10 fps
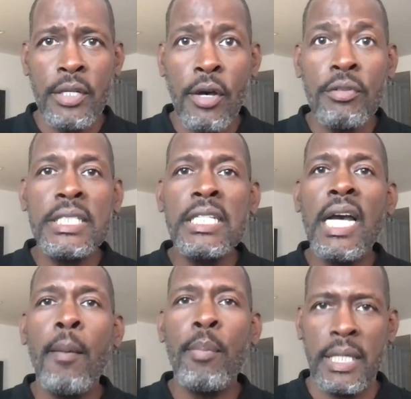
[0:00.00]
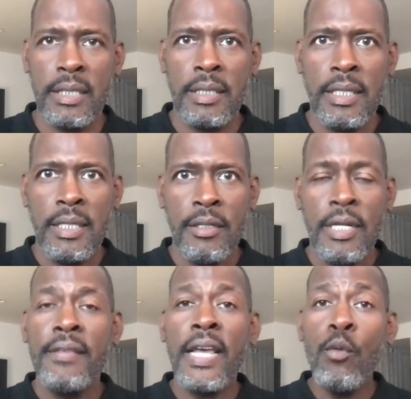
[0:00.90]
called decoupling.
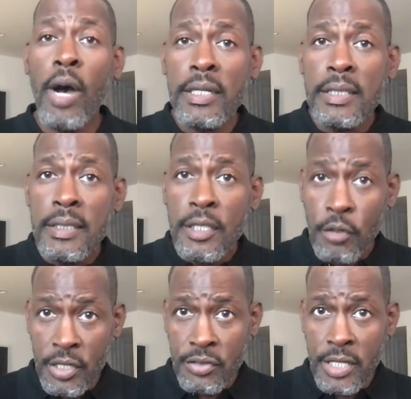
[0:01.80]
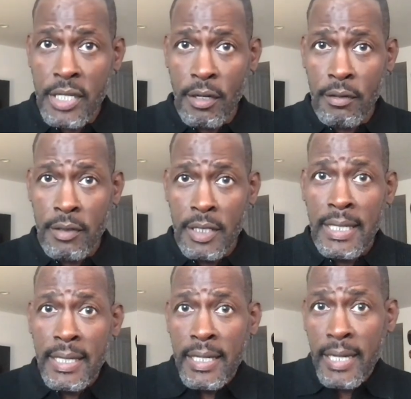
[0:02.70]
They want their casino
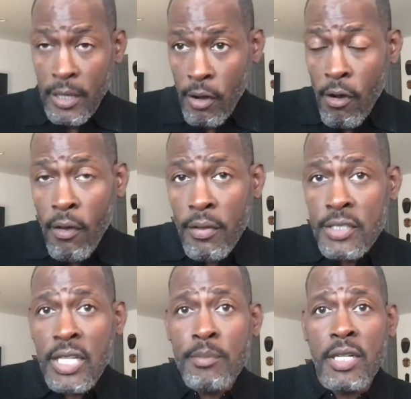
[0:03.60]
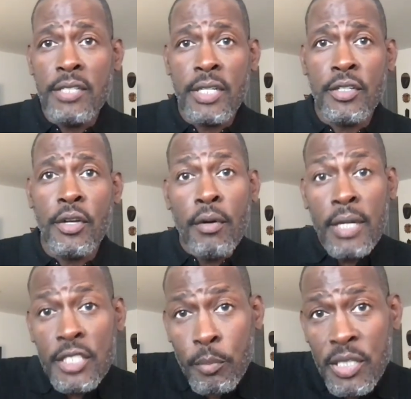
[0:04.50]
and all the subsidies that go
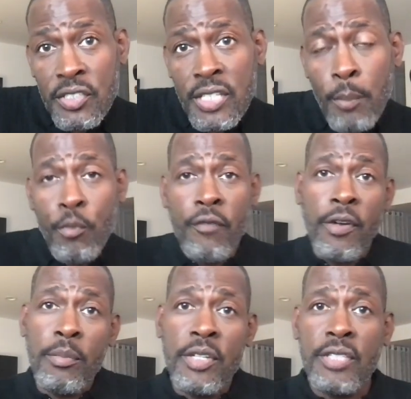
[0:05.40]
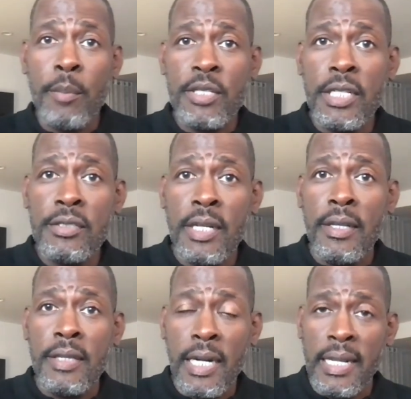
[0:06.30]
to be separate from the subsidies
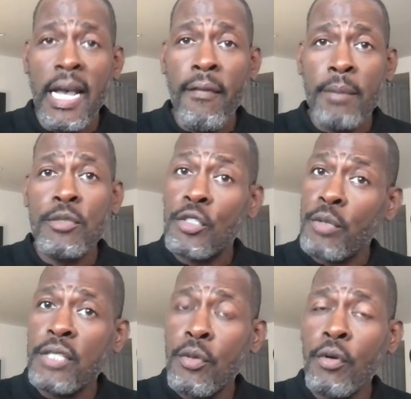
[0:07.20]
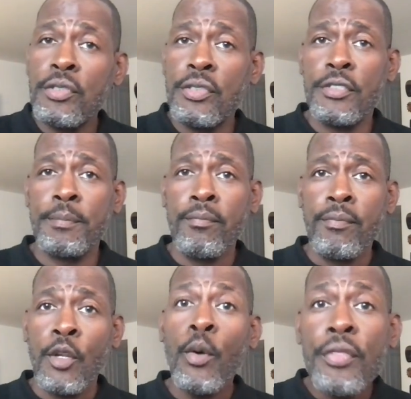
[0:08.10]
that allow them to race horses.
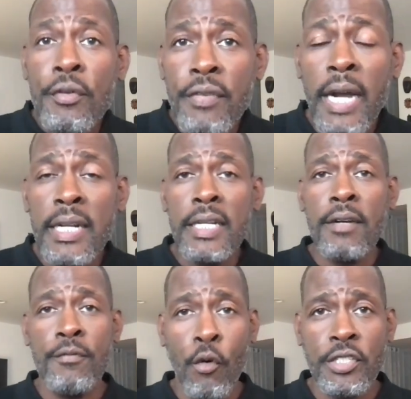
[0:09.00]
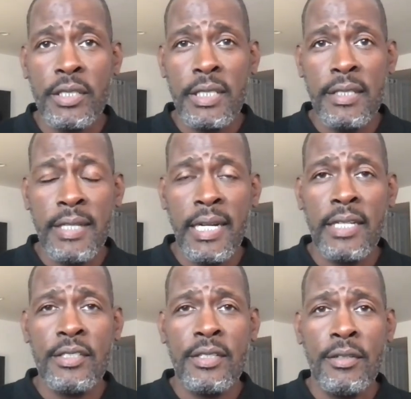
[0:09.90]
What they're finding, unfortunately, is that
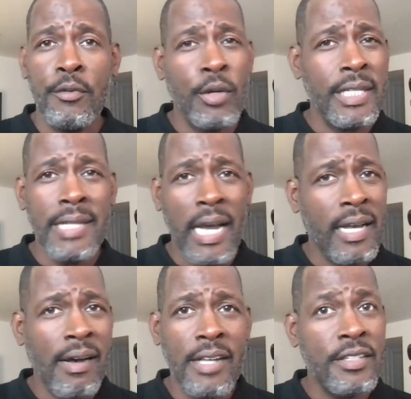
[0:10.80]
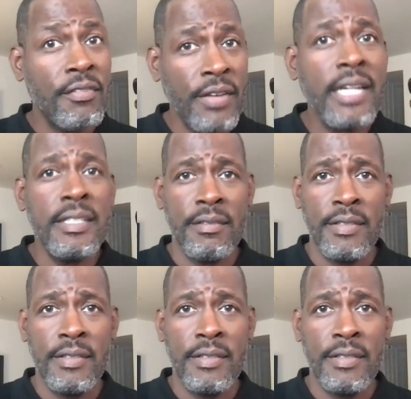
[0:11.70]
it's really not cost effective